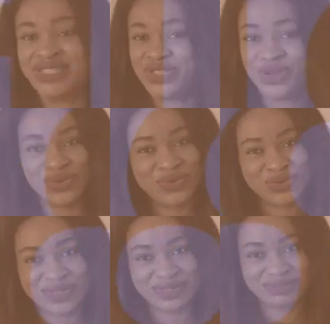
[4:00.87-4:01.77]
is not
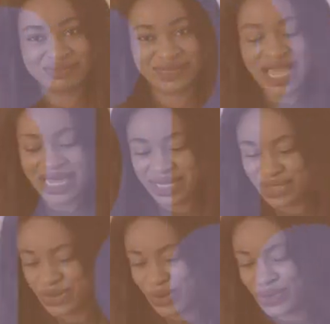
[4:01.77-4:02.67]
good.
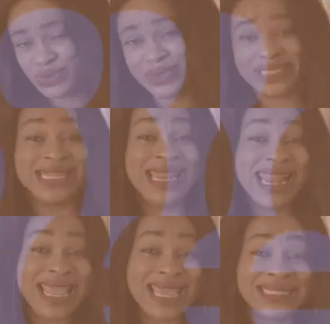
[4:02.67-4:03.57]
It goes with
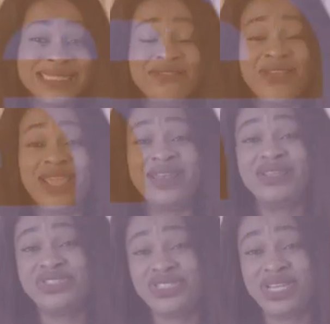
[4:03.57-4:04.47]
negative
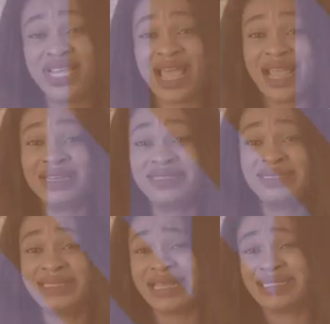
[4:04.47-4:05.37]
energy,
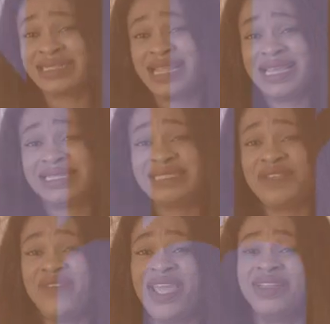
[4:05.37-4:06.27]
and that
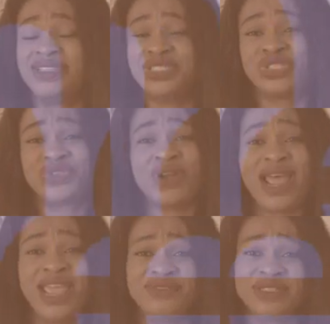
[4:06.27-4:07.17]
negative energy
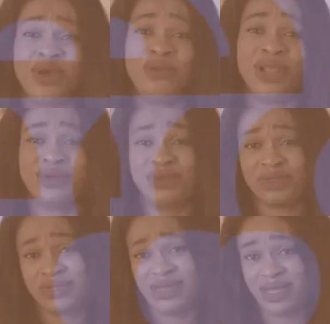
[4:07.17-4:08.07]
drives away
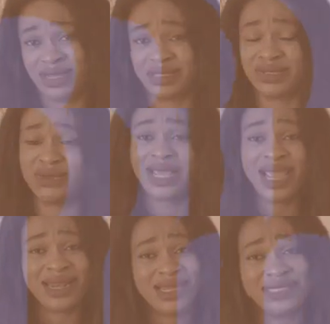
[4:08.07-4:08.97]
good things, good
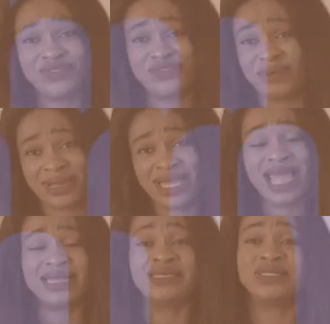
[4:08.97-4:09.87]
energy from
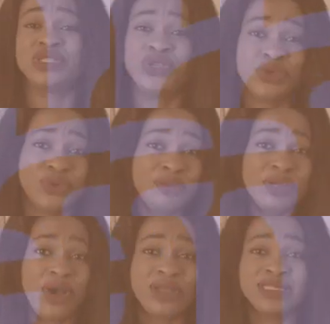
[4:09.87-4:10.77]
getting to you,
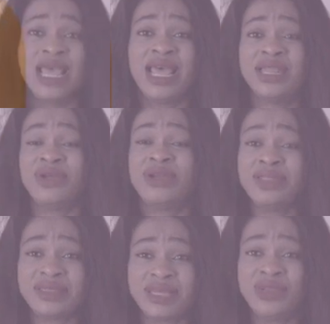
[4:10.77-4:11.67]
because the
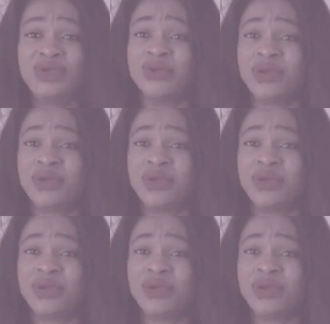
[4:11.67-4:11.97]
only thing you